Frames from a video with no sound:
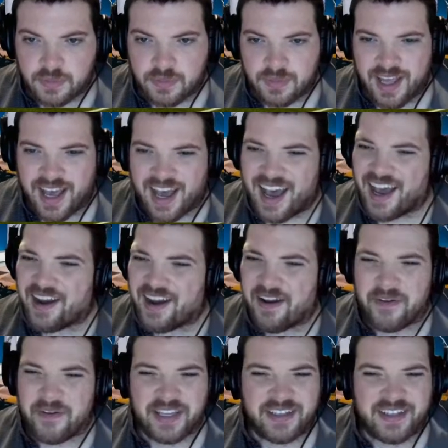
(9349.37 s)

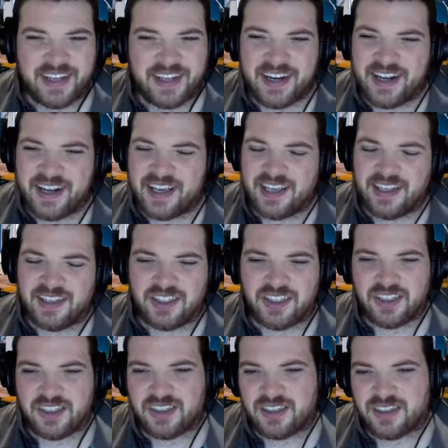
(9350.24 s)
No, he did it. He
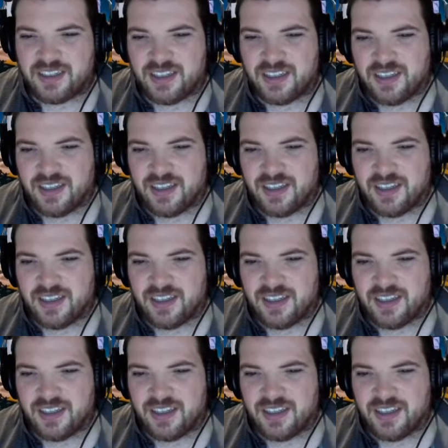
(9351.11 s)
just...